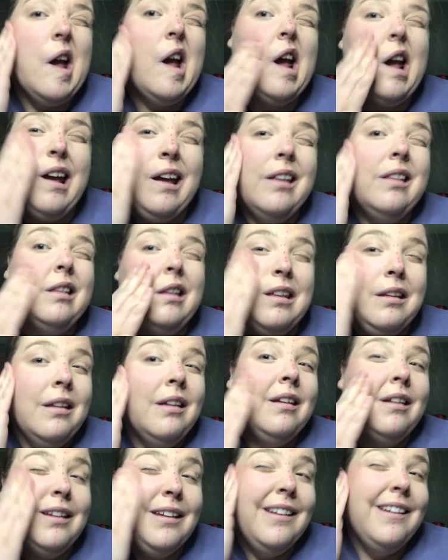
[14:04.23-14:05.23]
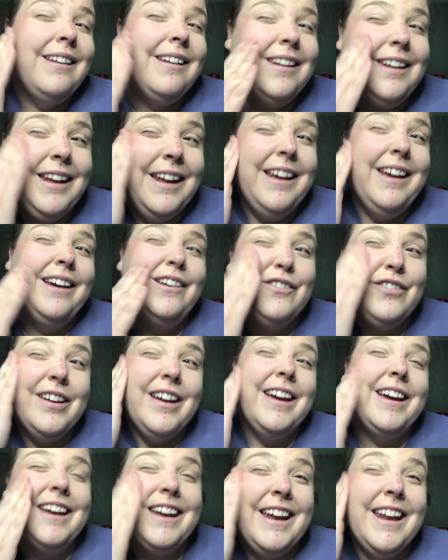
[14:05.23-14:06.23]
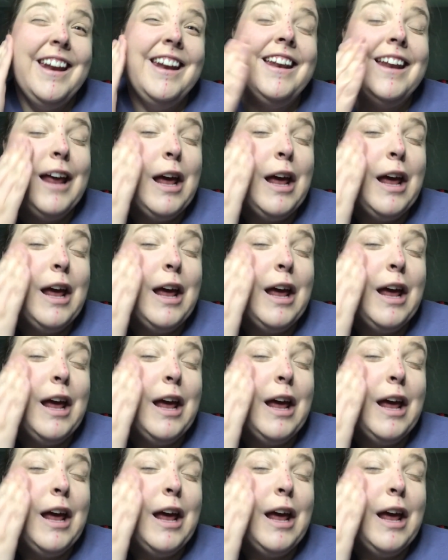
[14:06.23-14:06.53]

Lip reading: And then if it